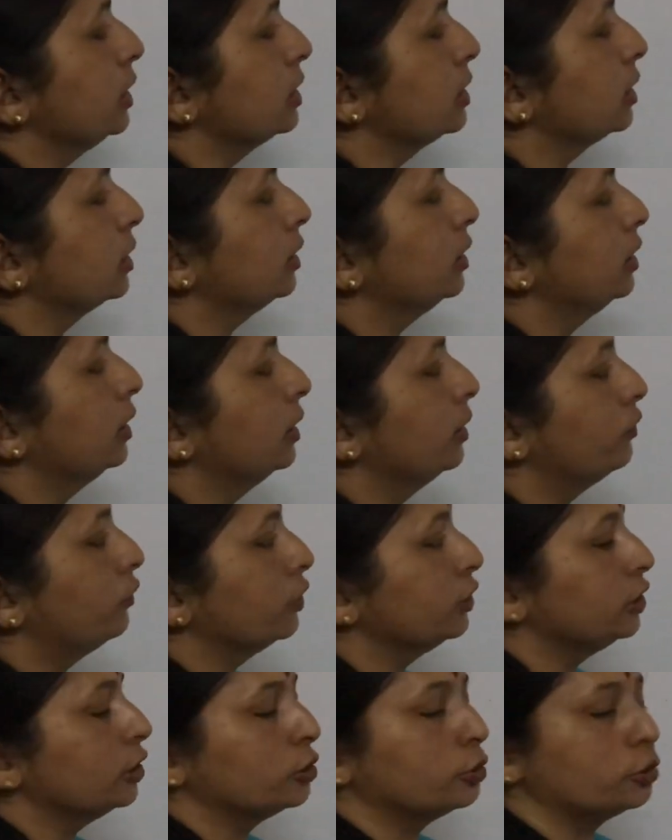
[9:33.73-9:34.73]
for
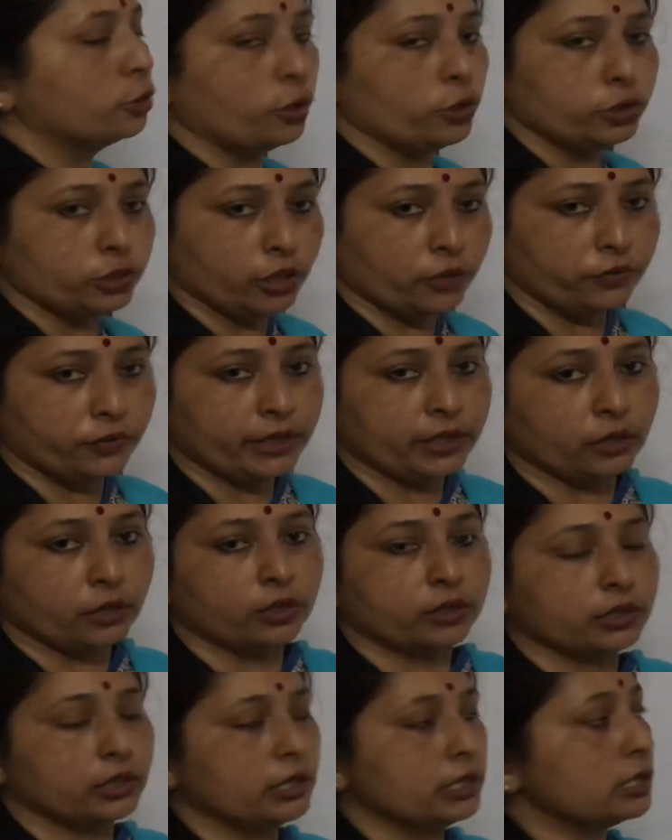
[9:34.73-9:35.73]
the growth of an
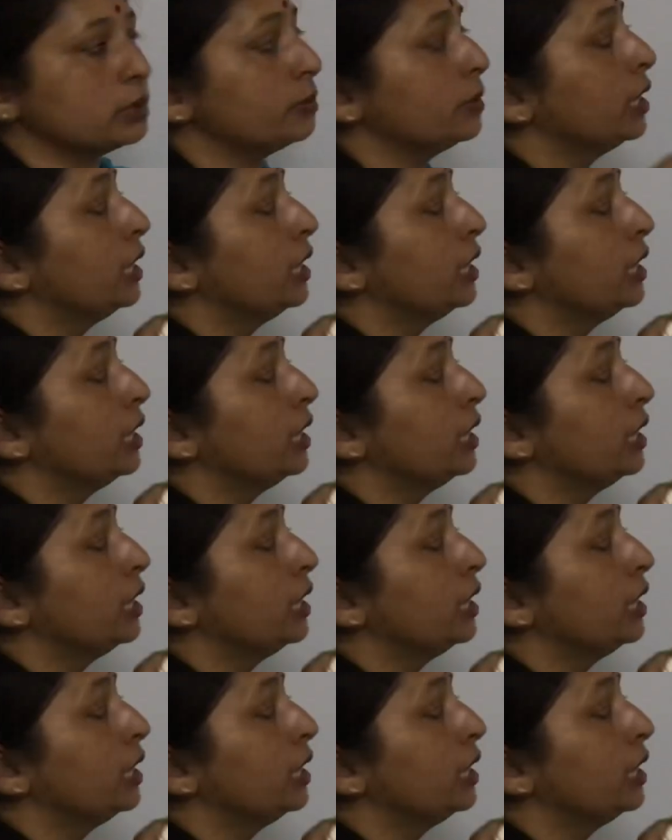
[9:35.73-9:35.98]
organism,